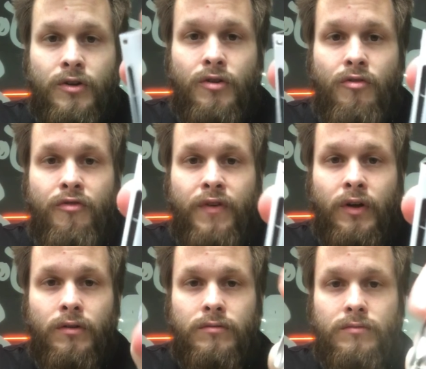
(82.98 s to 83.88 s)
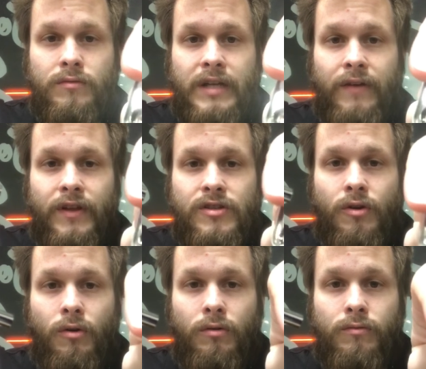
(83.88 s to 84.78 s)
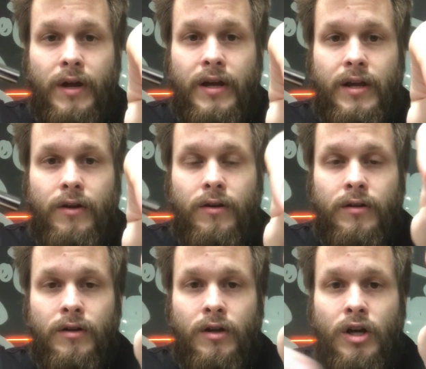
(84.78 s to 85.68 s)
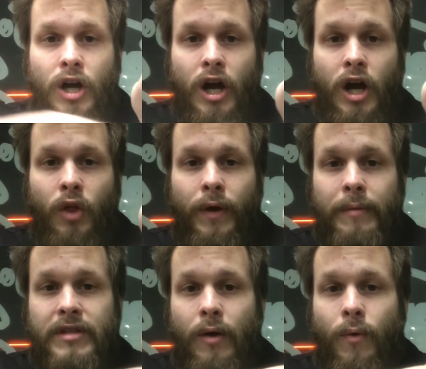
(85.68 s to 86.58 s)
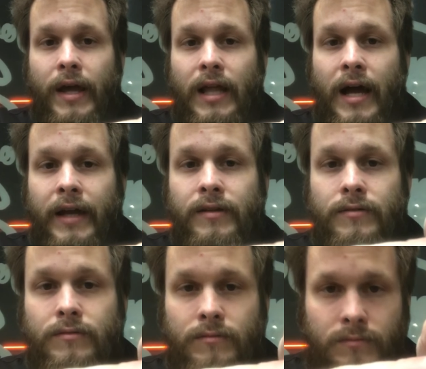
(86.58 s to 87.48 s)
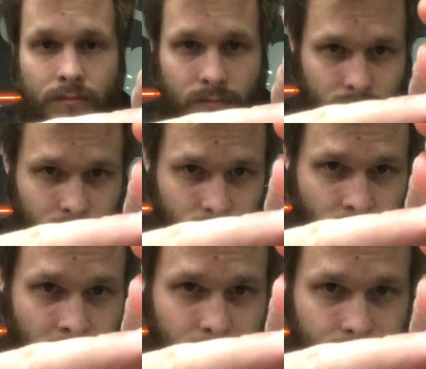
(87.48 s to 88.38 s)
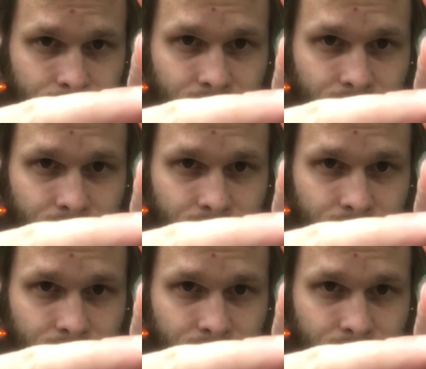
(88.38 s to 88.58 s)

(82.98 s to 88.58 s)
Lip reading: You fill down this hole right here, all the way up to that white line, right?